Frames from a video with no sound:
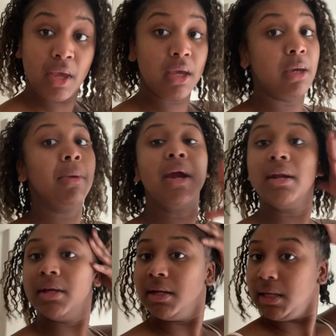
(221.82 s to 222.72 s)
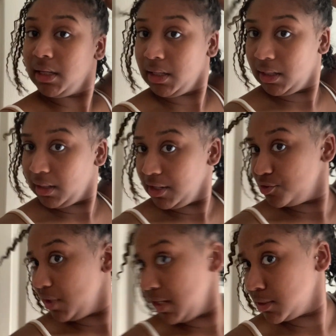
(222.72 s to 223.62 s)
Get my hair done again. As
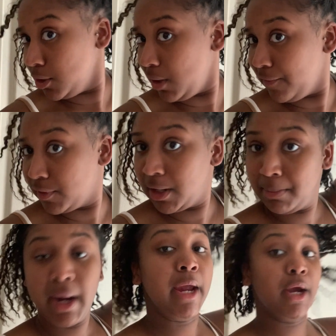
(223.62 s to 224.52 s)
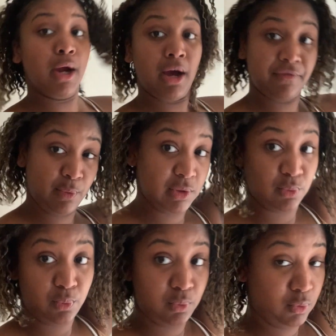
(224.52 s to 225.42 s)
you guys know, I've cut my hair off. It was
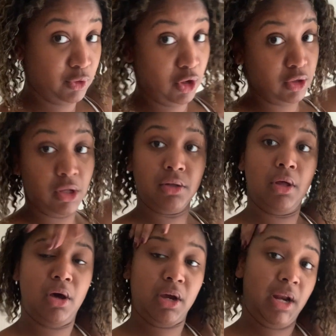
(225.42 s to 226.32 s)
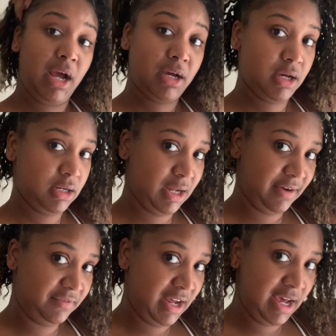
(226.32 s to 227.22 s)
long, and I cut it.
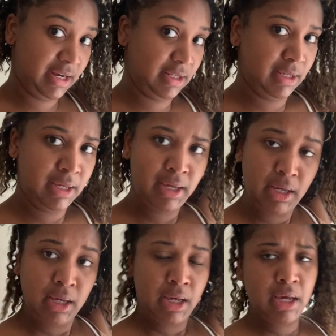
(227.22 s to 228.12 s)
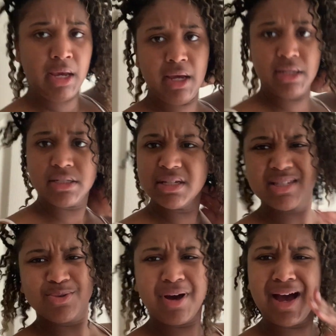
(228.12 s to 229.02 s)
I've dyed it. And it's
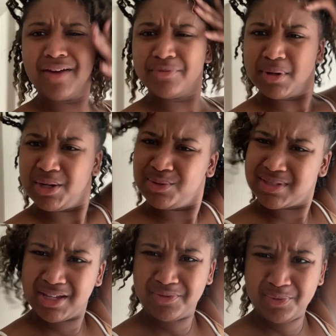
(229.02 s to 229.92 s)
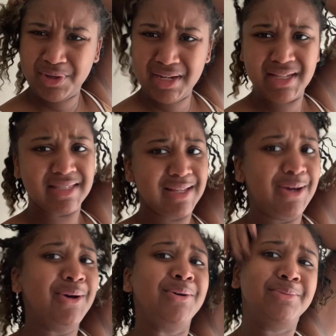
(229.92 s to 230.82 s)
just too hot for me to do stuff with it.
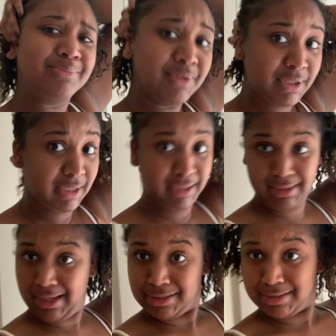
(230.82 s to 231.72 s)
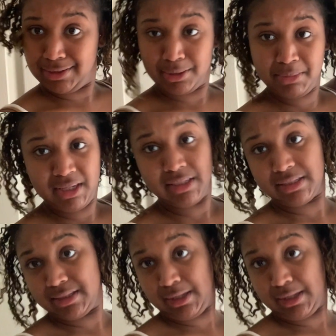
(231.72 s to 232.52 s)
So, look at it. I just look a mess.